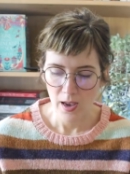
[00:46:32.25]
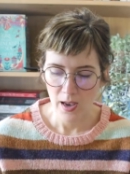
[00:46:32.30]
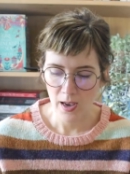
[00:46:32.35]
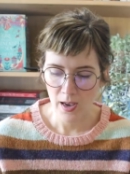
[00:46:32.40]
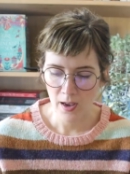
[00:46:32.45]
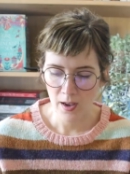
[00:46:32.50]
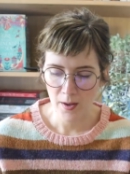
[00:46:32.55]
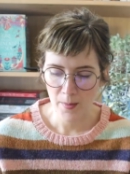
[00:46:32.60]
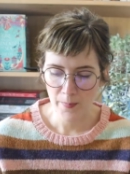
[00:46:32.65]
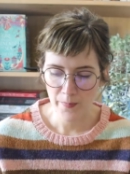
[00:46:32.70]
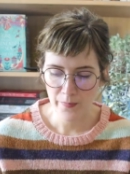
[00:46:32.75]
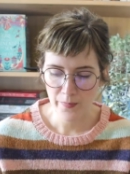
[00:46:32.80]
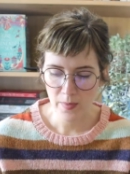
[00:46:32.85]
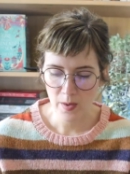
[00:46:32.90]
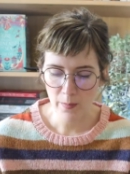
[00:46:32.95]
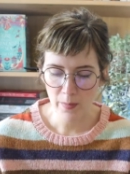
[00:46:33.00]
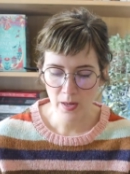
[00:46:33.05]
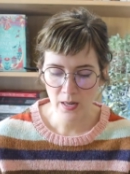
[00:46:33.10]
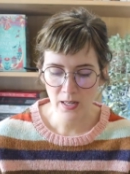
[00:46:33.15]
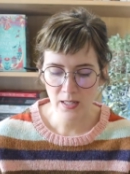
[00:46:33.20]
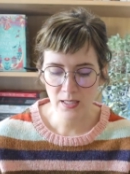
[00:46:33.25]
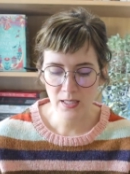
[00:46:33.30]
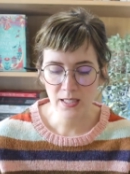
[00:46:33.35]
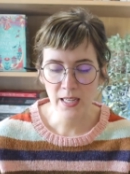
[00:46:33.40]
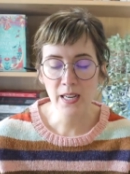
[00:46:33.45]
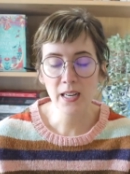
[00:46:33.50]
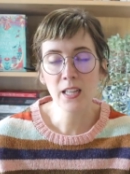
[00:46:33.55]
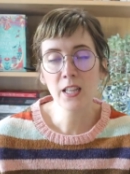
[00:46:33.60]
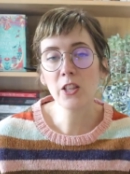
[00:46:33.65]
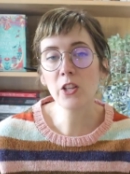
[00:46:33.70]
But it's
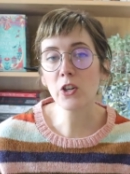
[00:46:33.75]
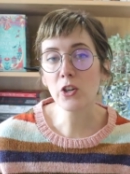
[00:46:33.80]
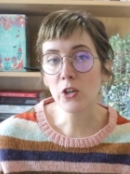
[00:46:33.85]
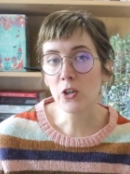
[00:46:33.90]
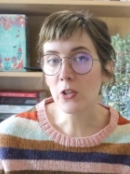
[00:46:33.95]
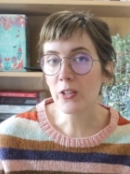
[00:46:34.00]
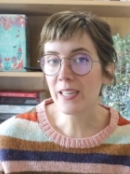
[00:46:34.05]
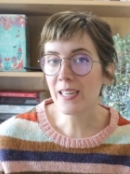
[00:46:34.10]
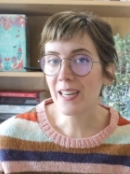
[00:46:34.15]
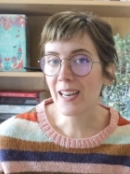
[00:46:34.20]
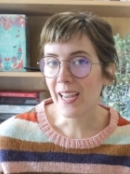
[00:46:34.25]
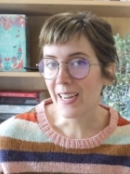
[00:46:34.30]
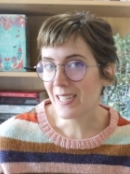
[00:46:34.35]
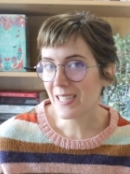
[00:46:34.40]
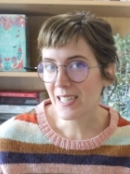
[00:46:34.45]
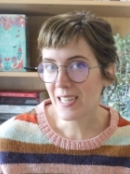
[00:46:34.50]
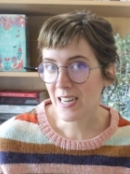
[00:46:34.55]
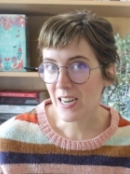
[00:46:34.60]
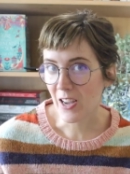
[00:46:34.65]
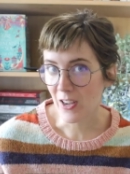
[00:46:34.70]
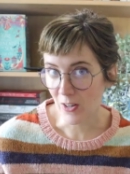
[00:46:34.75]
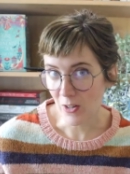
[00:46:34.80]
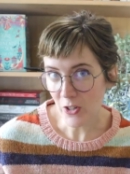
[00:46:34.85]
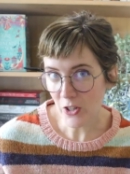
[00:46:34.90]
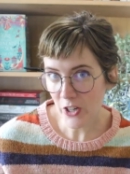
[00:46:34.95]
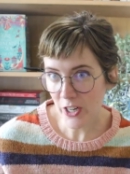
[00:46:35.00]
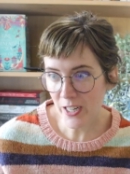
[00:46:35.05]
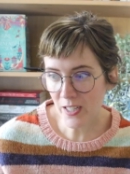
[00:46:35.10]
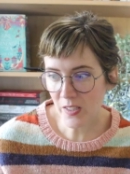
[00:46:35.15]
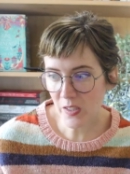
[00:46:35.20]
set in the early
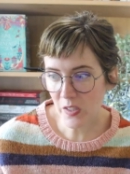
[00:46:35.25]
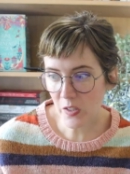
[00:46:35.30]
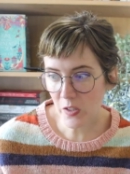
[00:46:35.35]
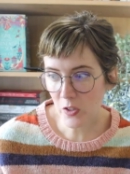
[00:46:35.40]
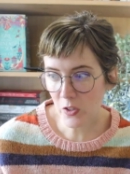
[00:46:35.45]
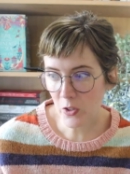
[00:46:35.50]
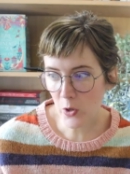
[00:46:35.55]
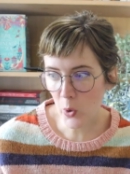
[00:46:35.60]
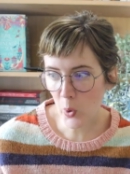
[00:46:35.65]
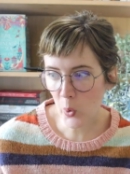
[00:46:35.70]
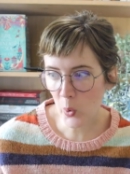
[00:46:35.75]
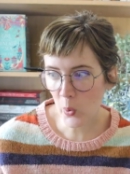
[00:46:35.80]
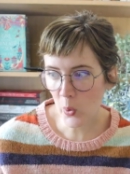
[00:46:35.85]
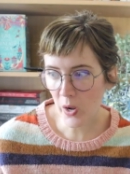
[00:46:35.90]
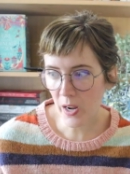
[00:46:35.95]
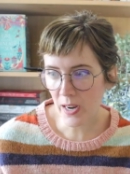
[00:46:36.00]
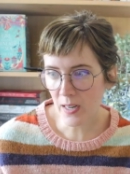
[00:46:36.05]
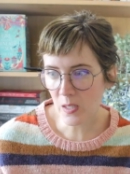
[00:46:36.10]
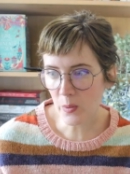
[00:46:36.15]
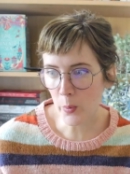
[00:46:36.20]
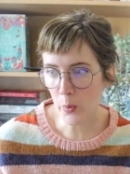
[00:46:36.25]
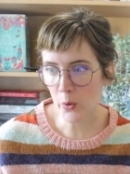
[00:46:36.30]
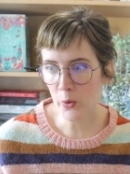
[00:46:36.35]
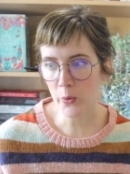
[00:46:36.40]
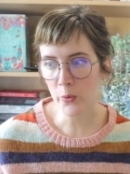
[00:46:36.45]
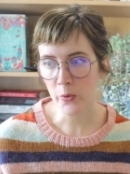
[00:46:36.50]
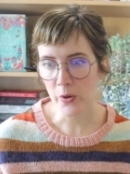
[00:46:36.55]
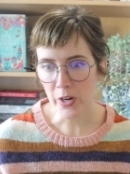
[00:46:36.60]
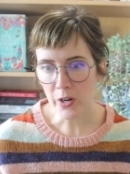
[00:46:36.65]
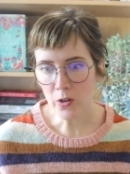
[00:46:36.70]
1900s, so it's more
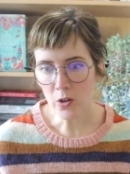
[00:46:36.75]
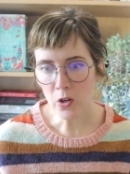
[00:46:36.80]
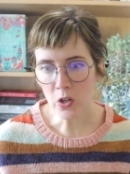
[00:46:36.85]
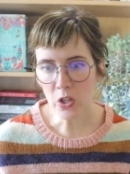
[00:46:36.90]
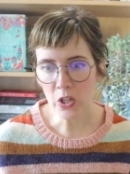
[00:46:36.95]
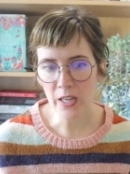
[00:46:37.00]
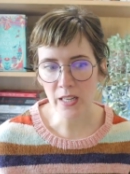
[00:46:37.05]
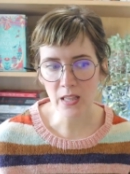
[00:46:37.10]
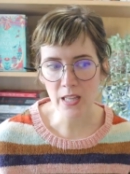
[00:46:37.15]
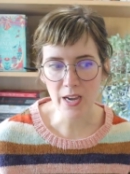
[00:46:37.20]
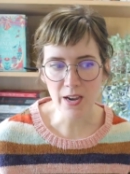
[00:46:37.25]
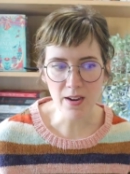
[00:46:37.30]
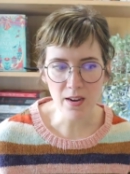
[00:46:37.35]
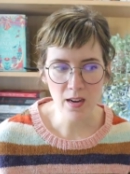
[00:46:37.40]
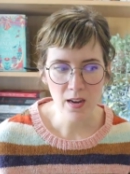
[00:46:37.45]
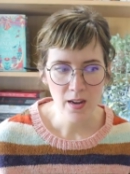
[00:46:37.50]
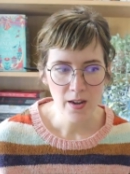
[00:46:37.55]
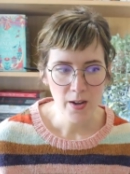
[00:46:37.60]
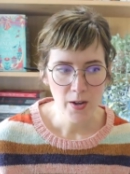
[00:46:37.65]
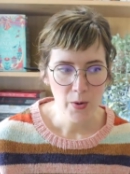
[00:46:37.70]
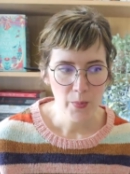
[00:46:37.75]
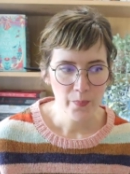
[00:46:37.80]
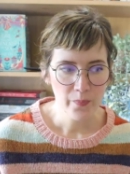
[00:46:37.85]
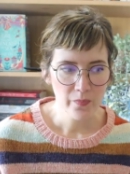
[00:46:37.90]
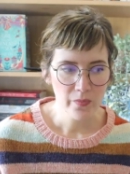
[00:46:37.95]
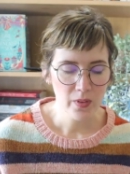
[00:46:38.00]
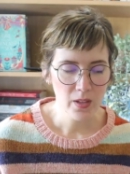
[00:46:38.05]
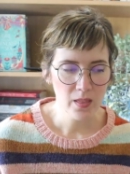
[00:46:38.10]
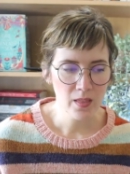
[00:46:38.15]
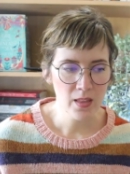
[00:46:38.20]
regal and like
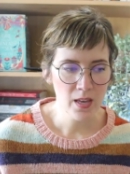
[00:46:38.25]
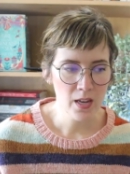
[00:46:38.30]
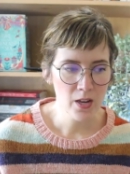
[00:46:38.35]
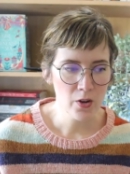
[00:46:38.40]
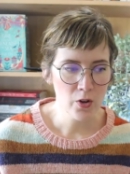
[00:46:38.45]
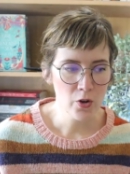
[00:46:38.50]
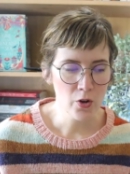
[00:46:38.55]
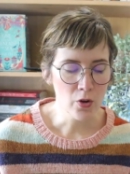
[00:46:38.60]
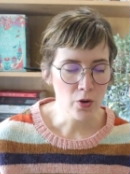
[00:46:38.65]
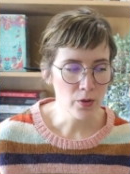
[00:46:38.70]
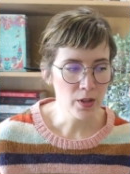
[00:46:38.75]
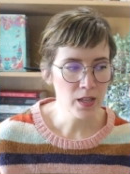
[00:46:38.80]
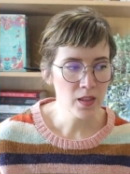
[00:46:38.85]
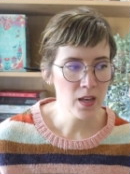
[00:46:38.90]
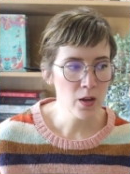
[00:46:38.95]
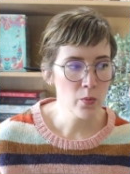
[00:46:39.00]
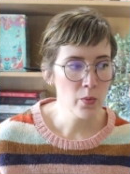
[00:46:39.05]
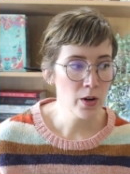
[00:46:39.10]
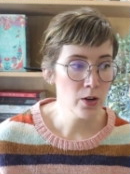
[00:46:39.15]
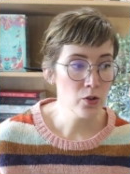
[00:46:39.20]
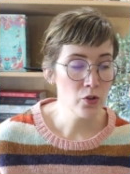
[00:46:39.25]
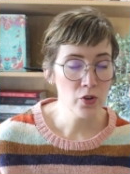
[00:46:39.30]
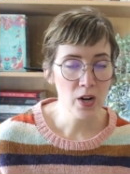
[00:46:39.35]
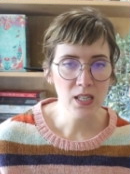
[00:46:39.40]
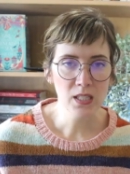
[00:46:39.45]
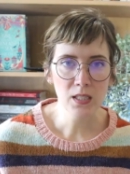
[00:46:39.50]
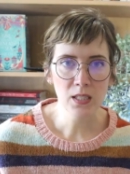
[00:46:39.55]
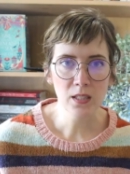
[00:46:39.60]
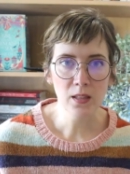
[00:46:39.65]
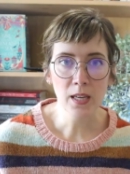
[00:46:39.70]
they, you know, like they wear
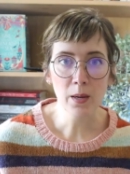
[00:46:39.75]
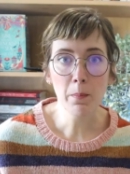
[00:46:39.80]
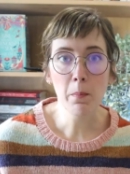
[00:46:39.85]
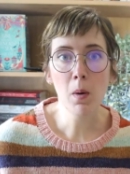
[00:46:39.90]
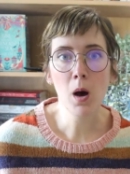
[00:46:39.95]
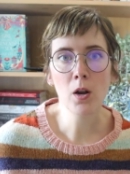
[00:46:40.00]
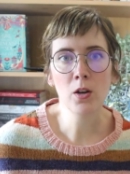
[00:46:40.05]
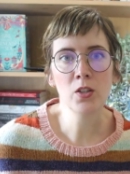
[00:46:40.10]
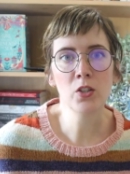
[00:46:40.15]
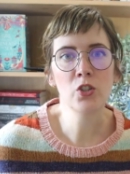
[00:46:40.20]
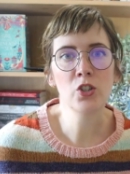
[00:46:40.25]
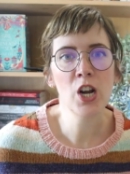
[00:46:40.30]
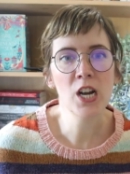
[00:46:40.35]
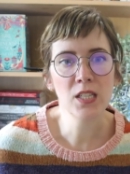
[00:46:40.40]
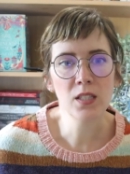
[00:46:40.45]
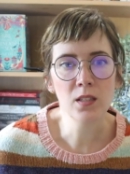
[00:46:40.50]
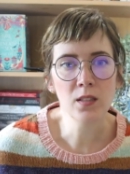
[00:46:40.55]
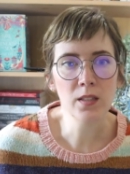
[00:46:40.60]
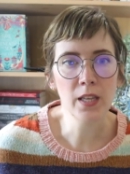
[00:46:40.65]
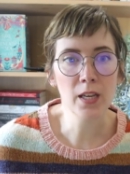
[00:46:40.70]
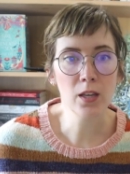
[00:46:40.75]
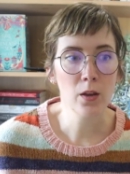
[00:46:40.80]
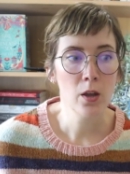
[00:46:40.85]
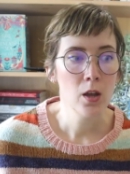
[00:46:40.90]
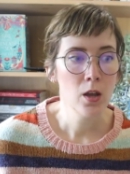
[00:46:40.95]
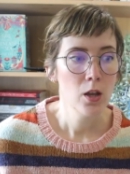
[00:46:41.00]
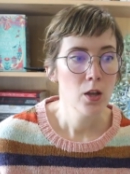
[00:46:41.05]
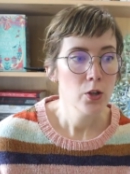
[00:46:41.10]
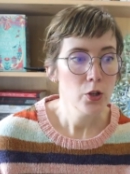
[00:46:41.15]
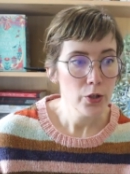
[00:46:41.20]
dresses, like modest dresses, like
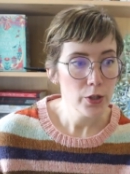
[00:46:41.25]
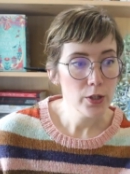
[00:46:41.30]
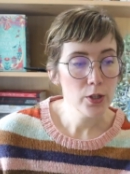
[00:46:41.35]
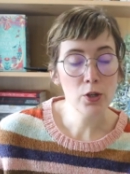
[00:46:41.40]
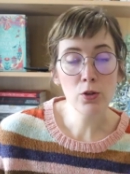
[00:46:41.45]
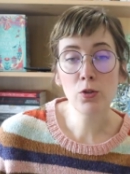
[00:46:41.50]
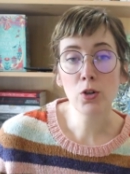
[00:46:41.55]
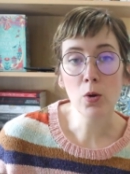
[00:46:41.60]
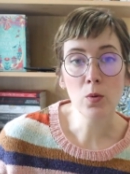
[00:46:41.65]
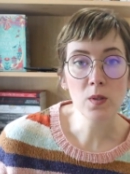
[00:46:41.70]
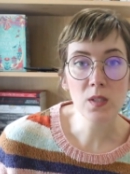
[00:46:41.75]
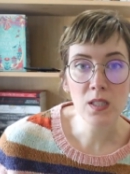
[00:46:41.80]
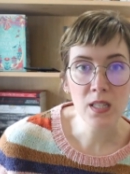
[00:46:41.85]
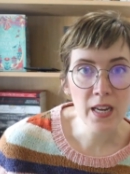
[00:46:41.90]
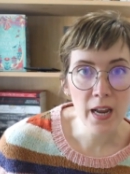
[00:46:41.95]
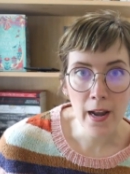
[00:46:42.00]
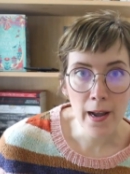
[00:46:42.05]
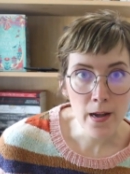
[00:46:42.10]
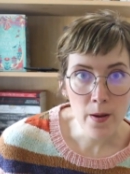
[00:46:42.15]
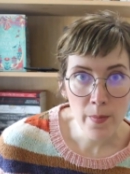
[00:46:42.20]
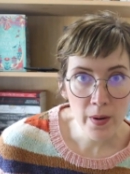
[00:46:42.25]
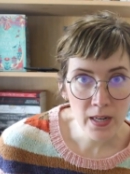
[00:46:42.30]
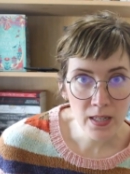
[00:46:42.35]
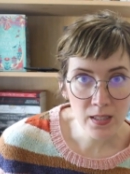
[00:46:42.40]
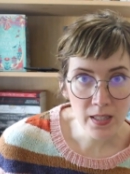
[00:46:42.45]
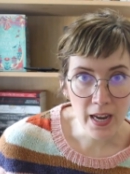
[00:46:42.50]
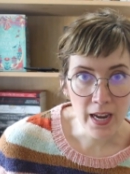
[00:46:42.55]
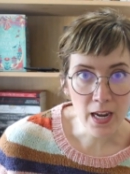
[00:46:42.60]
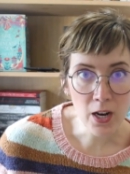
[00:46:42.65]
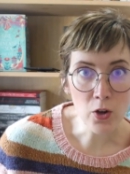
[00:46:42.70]
you don't see
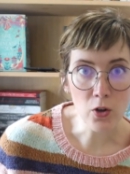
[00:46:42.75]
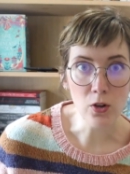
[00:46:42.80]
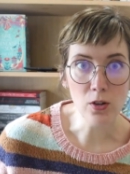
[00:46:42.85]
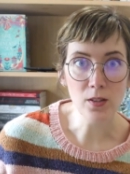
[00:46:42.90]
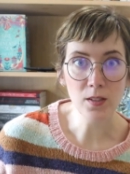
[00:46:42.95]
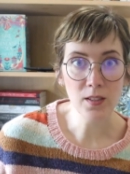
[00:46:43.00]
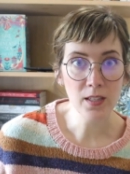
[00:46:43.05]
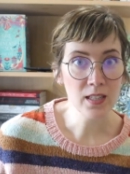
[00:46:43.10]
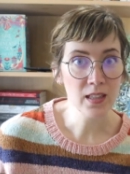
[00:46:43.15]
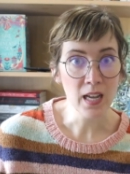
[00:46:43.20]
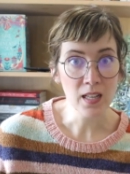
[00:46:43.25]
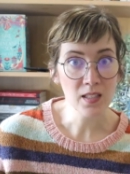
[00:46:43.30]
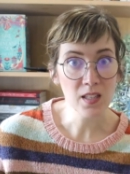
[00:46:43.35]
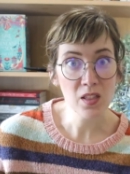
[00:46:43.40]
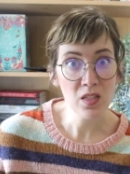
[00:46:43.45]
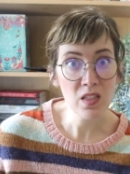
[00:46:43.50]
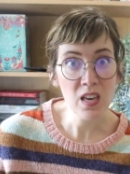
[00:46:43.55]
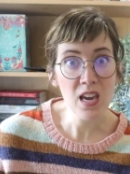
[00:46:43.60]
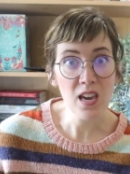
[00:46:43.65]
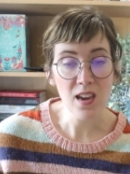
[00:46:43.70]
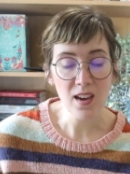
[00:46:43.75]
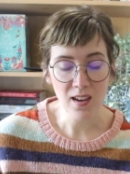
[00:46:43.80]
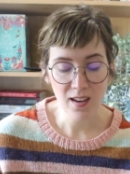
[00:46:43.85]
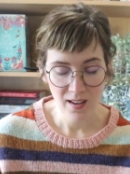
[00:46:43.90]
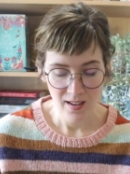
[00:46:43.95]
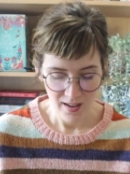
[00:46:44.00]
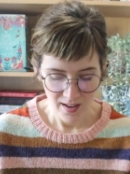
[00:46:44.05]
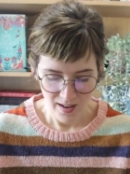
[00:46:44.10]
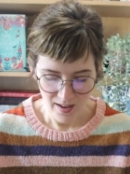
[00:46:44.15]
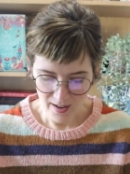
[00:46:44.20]
anybody's ankles, like that's a thing.